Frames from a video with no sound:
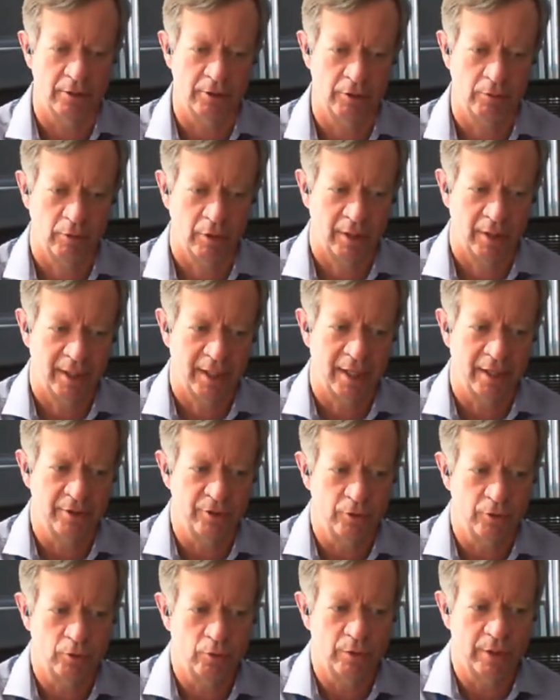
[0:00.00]
You really got to
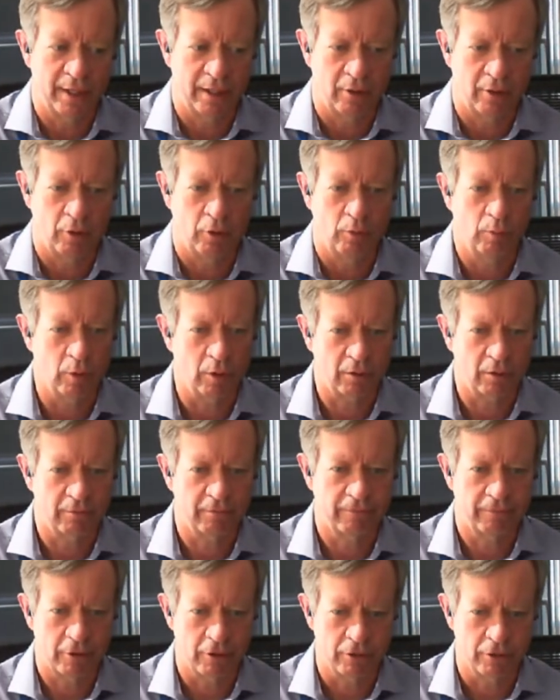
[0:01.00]
do that homework
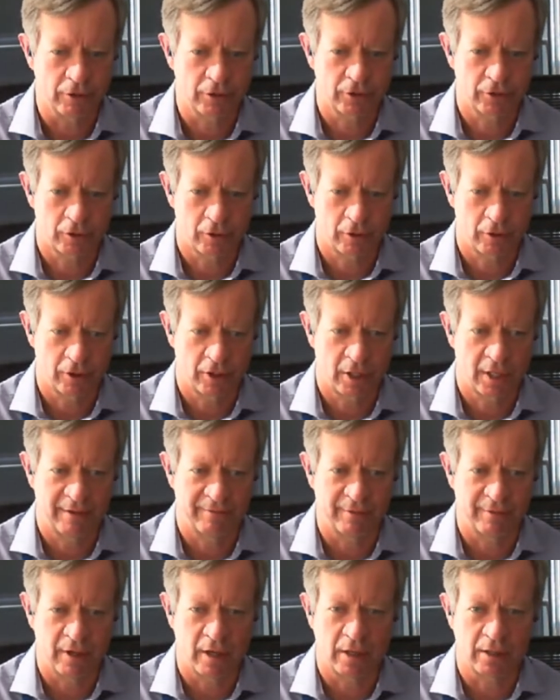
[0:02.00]
first so that you can
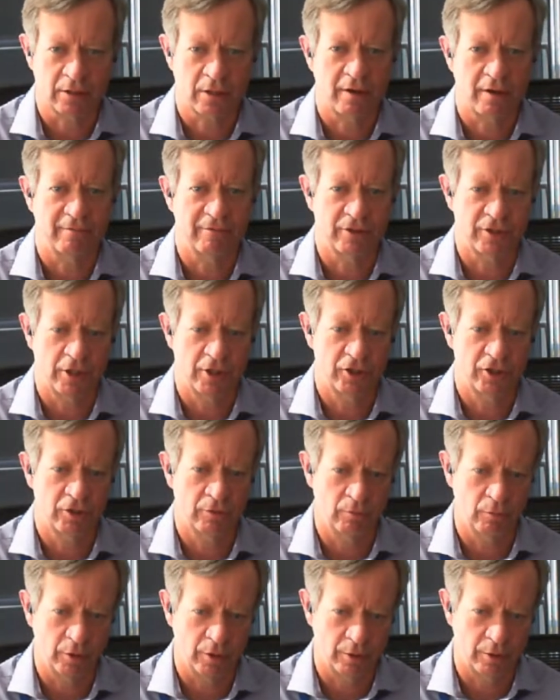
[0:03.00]
have an honest
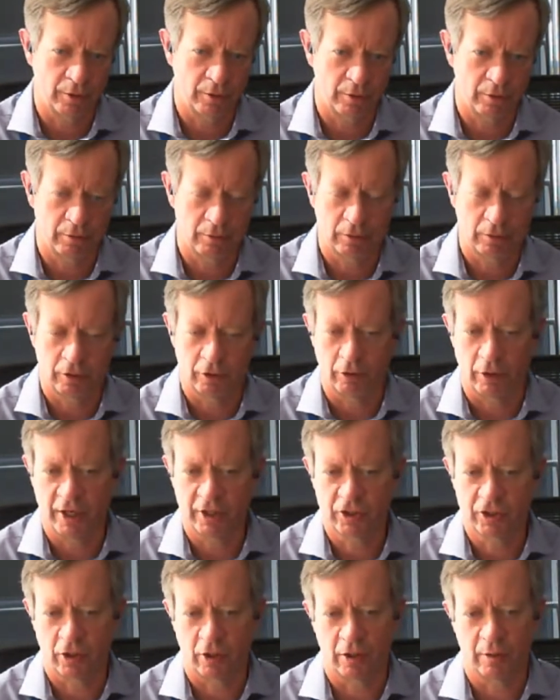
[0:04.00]
conversation with your
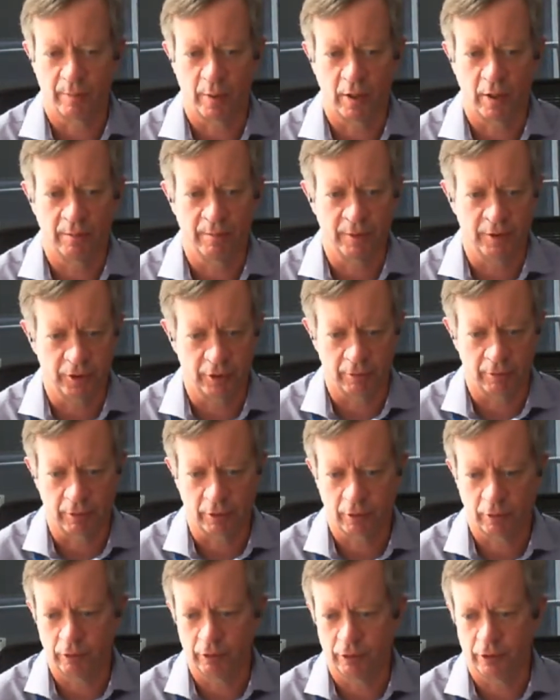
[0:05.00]
HR department, your
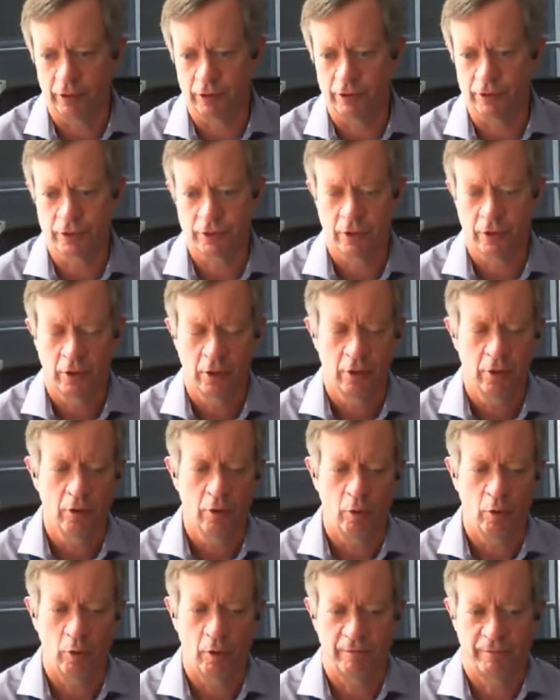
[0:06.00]
recruiters,
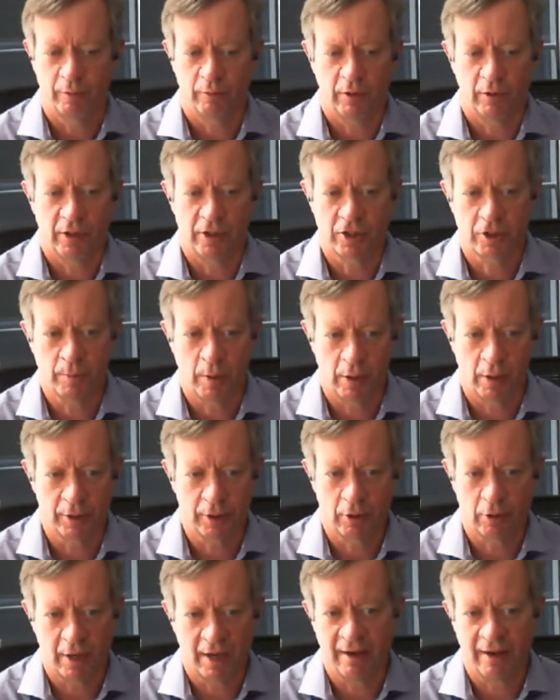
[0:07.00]
or if you're really small and
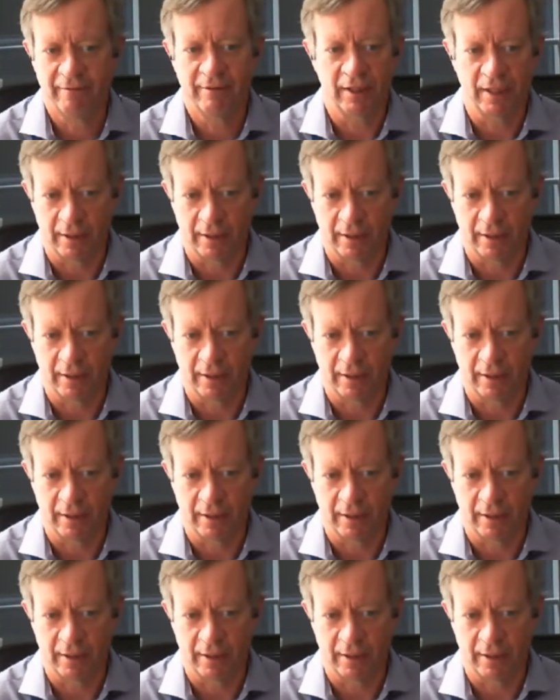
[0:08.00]
you don't have